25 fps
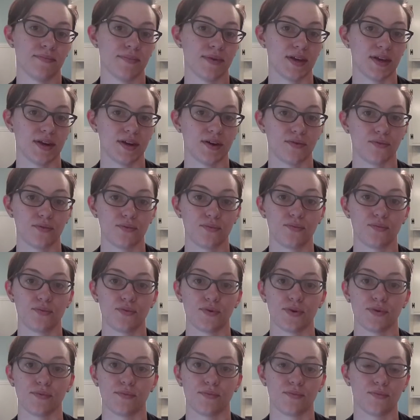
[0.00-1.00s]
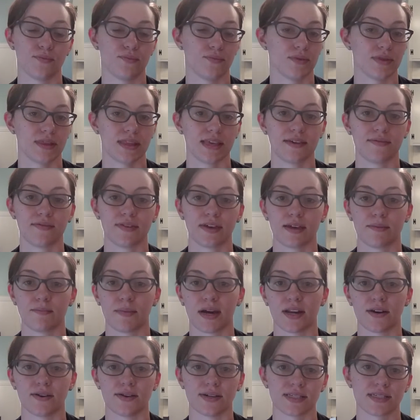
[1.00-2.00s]
you know, relieving
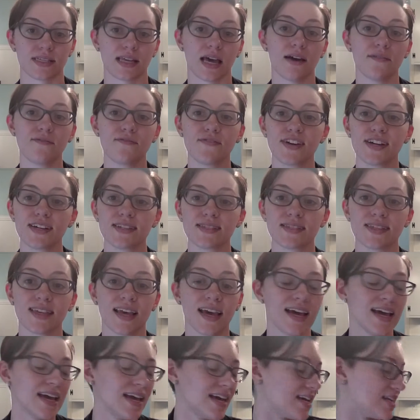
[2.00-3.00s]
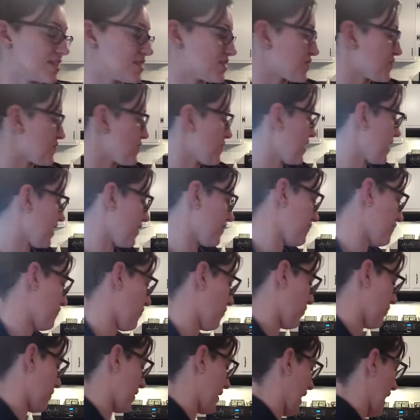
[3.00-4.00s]
minor discomforts. It's great
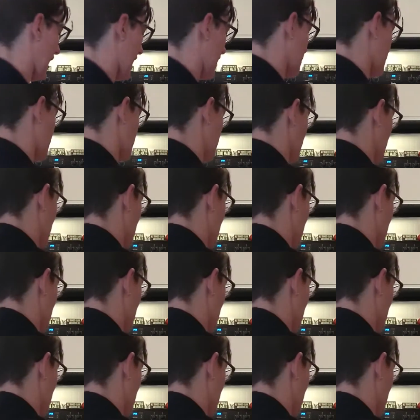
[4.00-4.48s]
for after